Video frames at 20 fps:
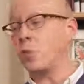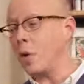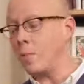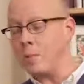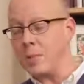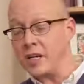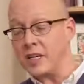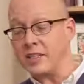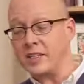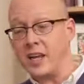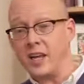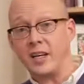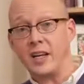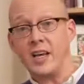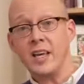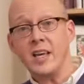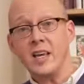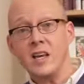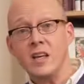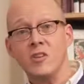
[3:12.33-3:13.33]
what big
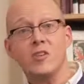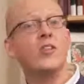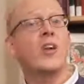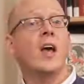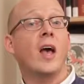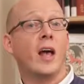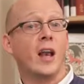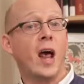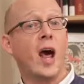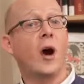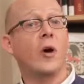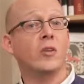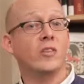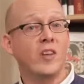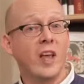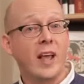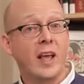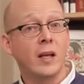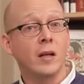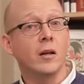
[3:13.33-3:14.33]
data is and how
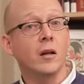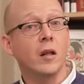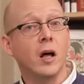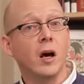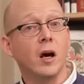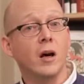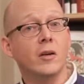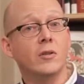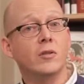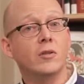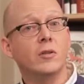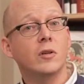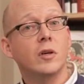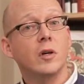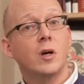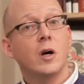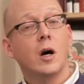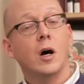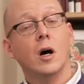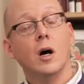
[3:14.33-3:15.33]
it's analyzed.
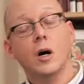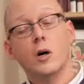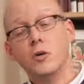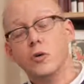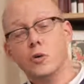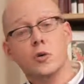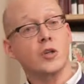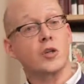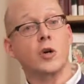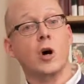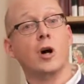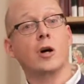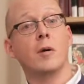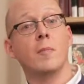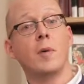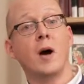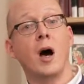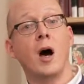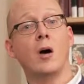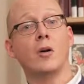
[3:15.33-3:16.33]
You could talk
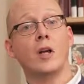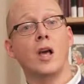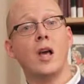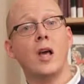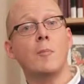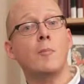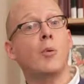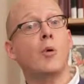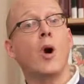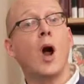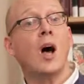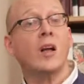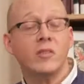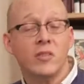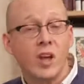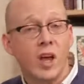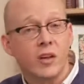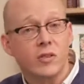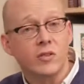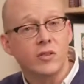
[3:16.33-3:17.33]
about a
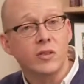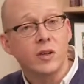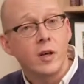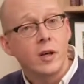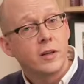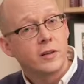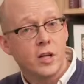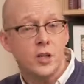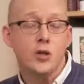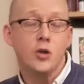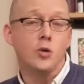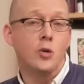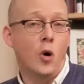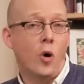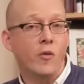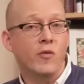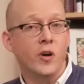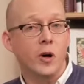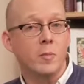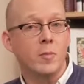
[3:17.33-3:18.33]
process that you
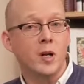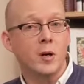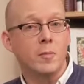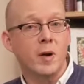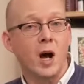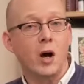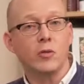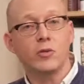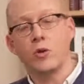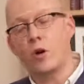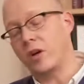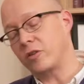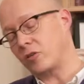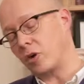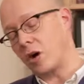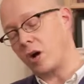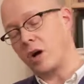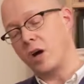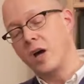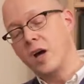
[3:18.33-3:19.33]
know a fair bit about. So I
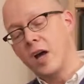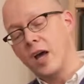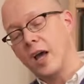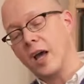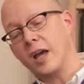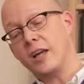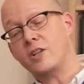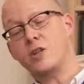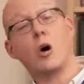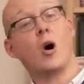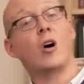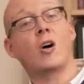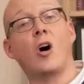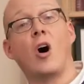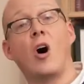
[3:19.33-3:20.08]
saw a talk